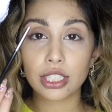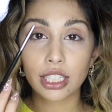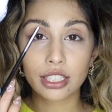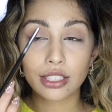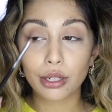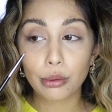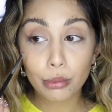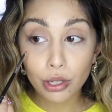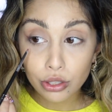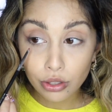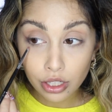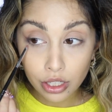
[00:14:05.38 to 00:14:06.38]
to take this little
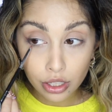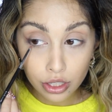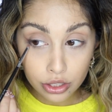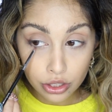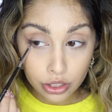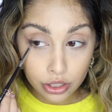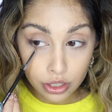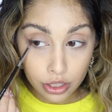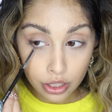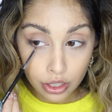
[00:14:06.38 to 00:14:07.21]
brush right here and just